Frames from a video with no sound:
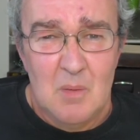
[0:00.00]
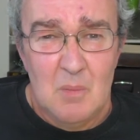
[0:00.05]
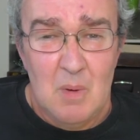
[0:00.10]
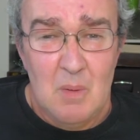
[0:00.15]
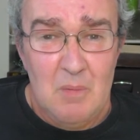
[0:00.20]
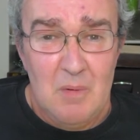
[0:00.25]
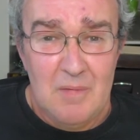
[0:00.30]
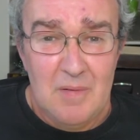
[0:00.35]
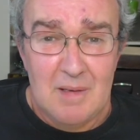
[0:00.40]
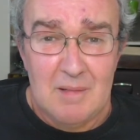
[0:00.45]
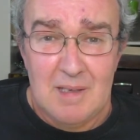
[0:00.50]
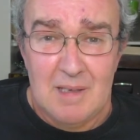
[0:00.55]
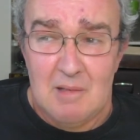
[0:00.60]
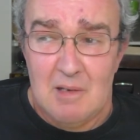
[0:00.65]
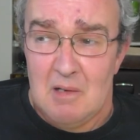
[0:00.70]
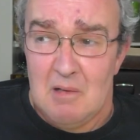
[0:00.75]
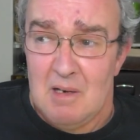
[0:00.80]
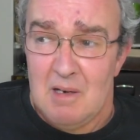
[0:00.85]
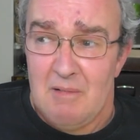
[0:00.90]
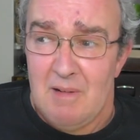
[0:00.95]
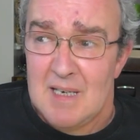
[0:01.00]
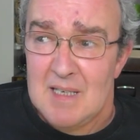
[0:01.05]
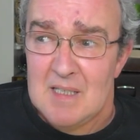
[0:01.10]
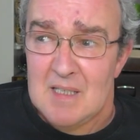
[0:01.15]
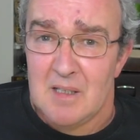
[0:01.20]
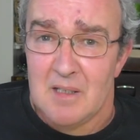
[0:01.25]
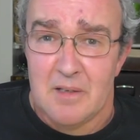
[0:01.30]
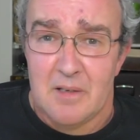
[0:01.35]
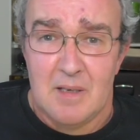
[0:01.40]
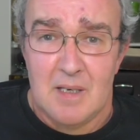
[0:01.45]
when we found out, it only ran
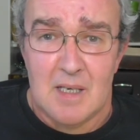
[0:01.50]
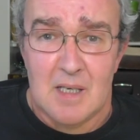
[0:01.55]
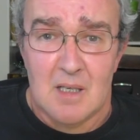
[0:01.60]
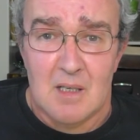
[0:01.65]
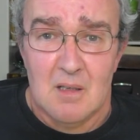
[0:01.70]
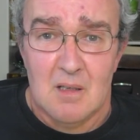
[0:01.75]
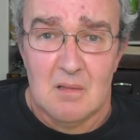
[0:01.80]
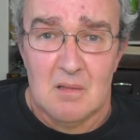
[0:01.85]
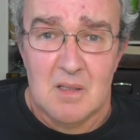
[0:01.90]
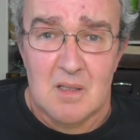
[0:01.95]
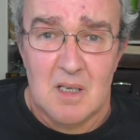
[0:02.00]
till three o'clock,